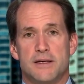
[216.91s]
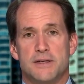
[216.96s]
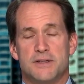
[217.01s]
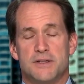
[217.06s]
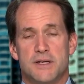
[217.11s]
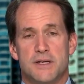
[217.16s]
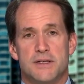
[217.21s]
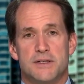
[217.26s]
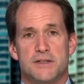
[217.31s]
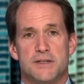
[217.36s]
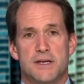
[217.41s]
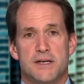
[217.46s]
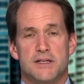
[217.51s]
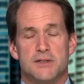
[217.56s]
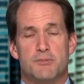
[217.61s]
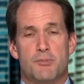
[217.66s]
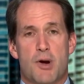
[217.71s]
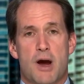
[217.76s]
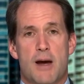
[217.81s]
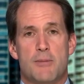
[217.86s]

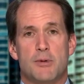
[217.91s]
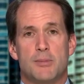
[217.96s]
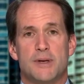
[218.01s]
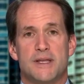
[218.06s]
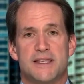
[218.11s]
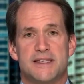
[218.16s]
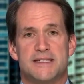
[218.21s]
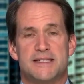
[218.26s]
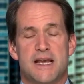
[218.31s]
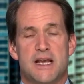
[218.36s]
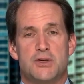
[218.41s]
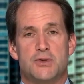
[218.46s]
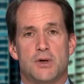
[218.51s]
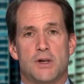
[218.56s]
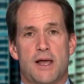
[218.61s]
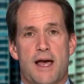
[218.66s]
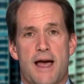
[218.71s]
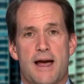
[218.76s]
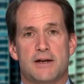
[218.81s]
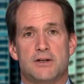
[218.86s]
is probably the
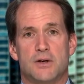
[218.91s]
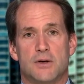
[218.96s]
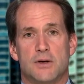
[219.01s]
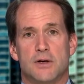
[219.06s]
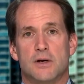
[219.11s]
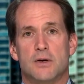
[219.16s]
central actor